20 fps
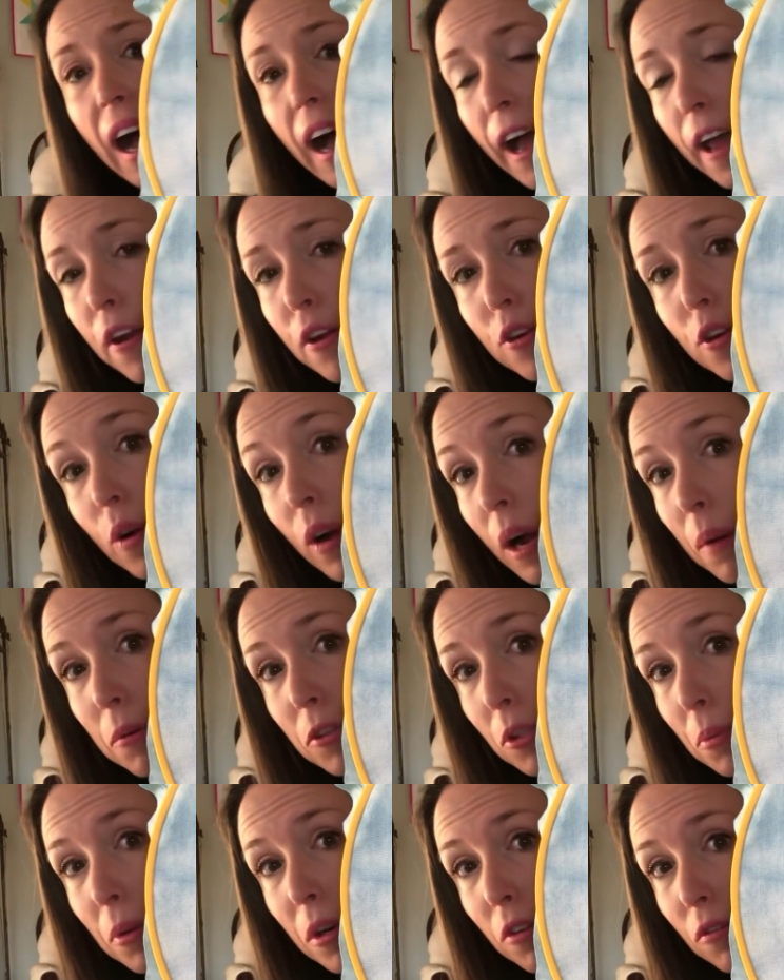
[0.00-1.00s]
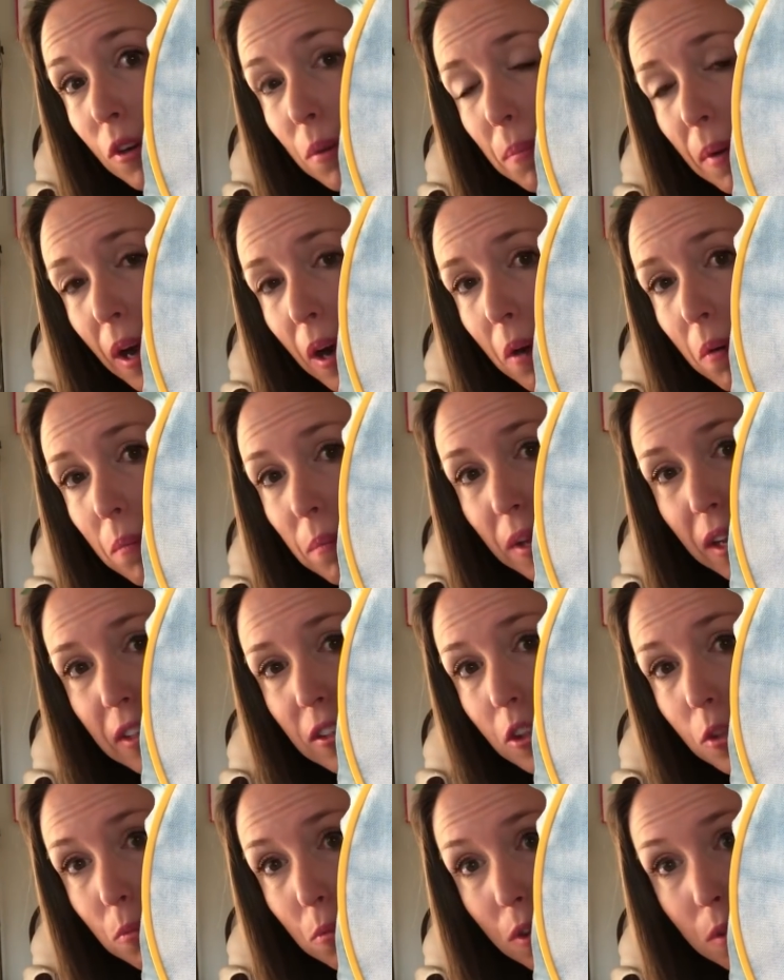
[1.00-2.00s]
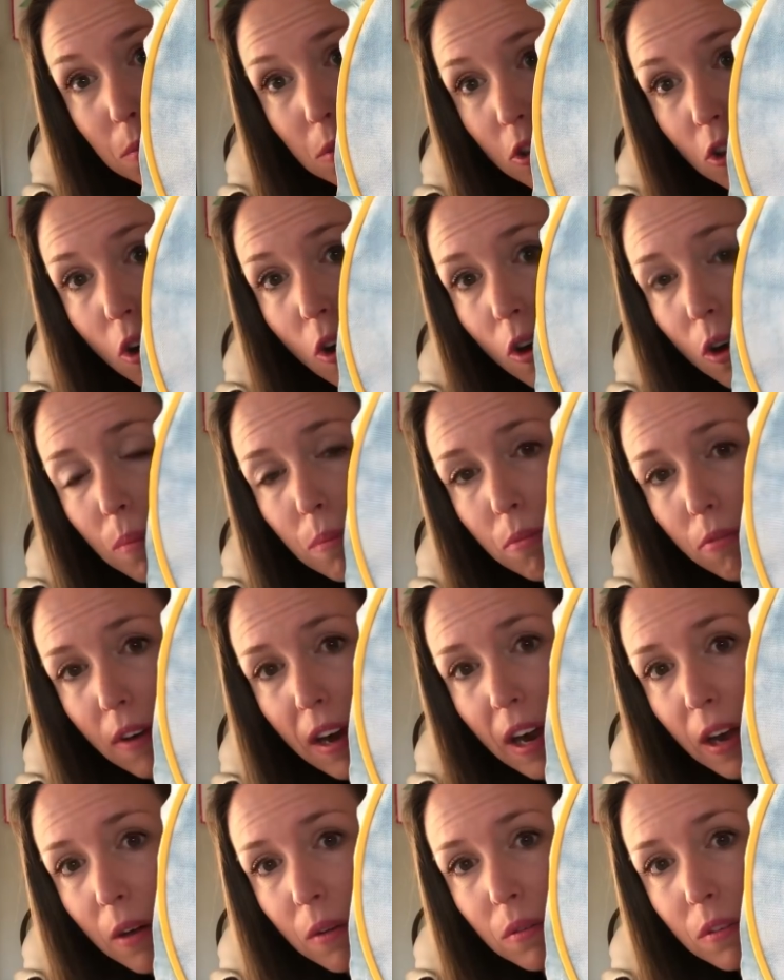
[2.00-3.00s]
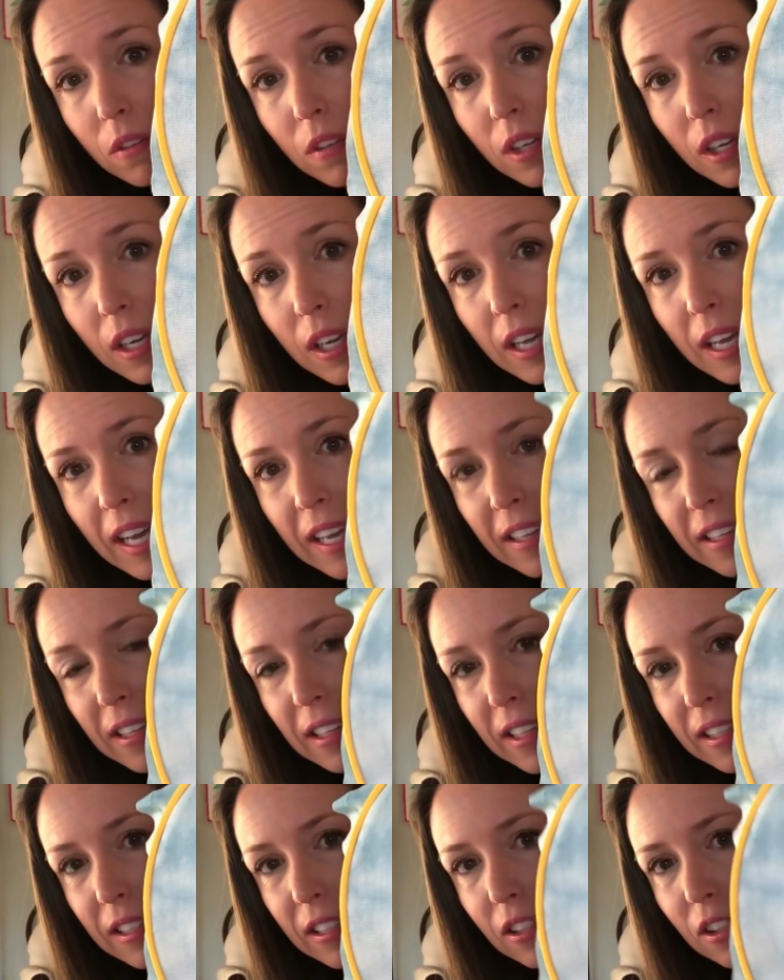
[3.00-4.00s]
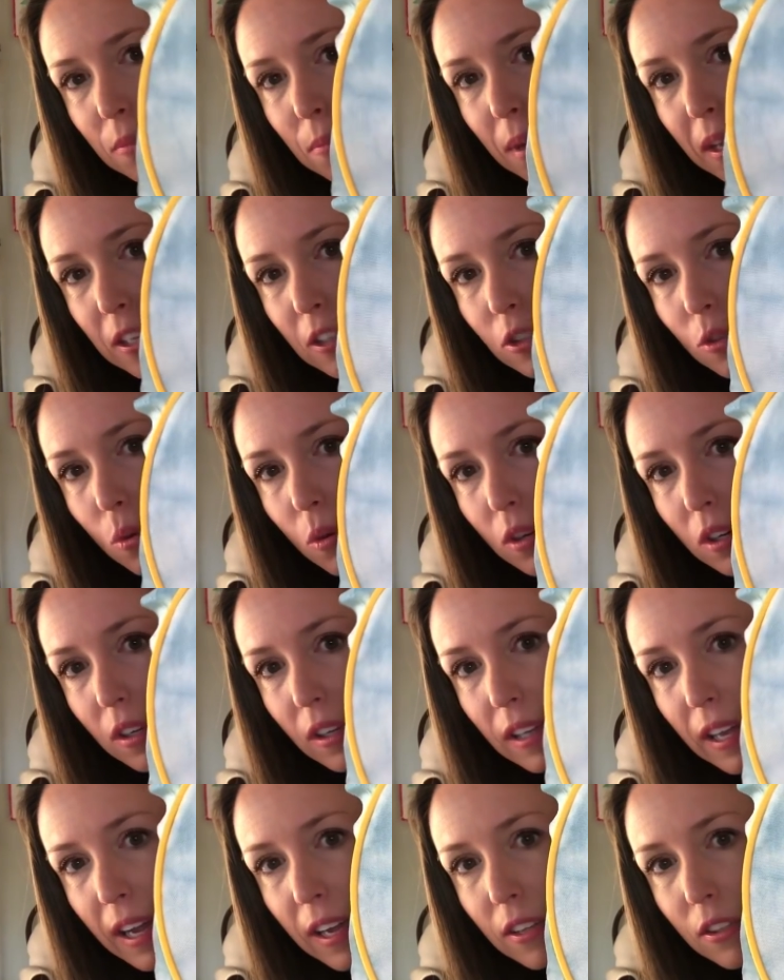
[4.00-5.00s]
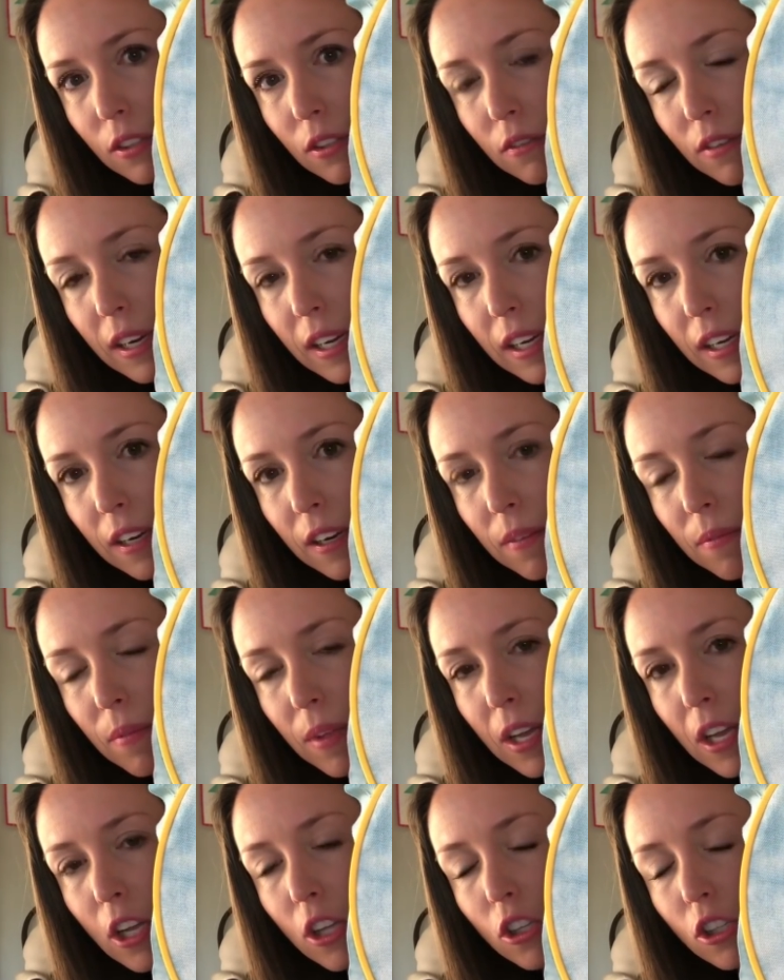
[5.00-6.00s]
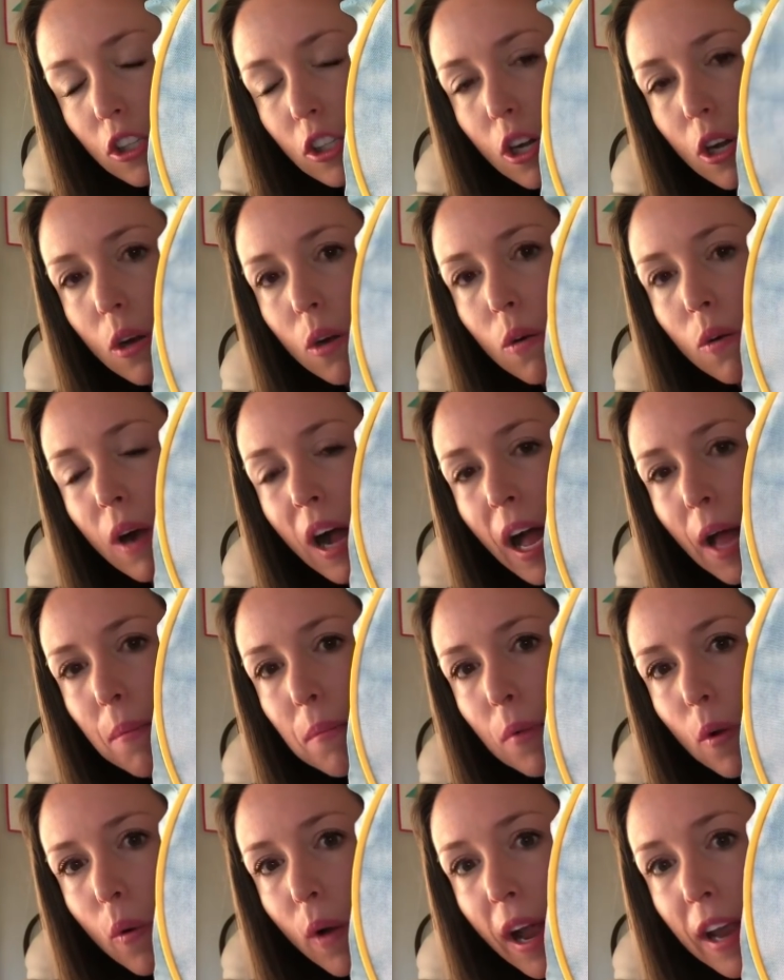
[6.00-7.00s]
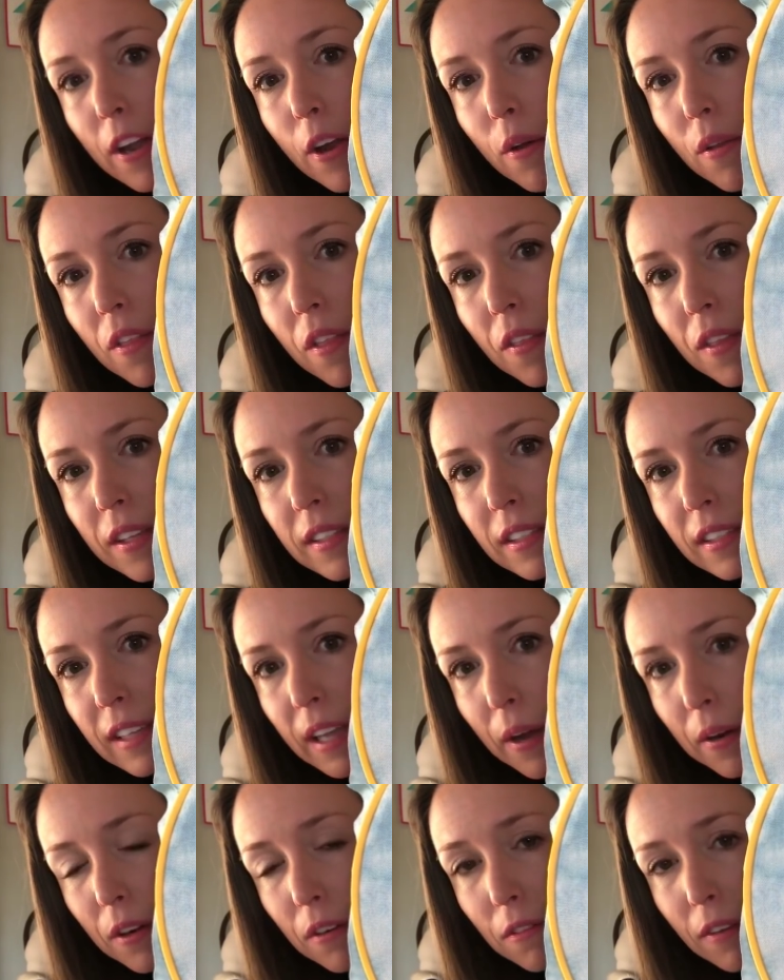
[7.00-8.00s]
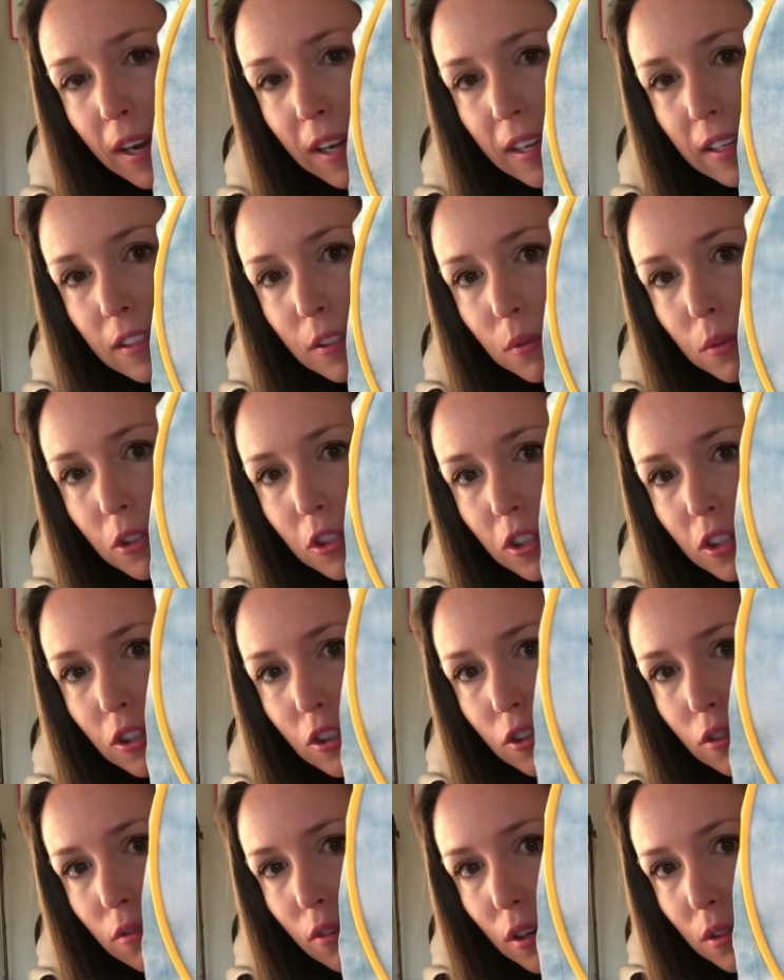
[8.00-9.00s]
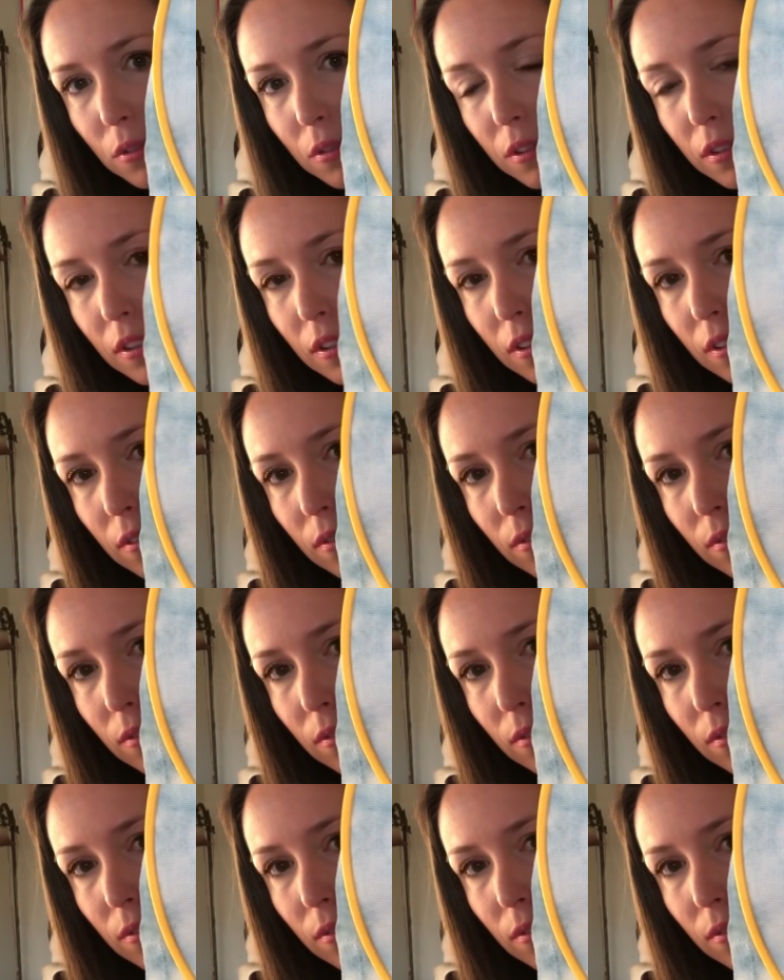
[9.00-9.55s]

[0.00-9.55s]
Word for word: I don't know how much I'm gonna rip out because it's pretty much all brown. It, this is the main door to the castle right here. So I'm go- I know that this is counted right because it was just two rows